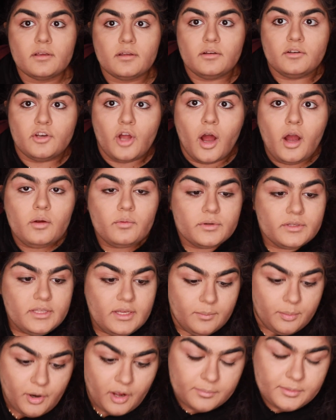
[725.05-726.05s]
not really
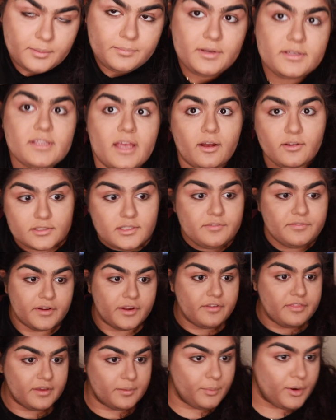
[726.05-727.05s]
a problem because I also have
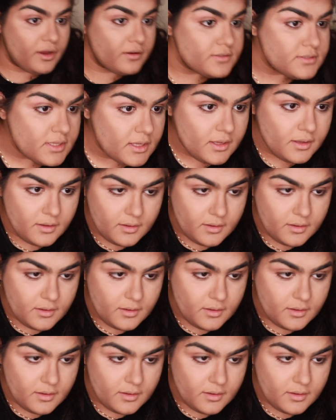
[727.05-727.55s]
very thick brows.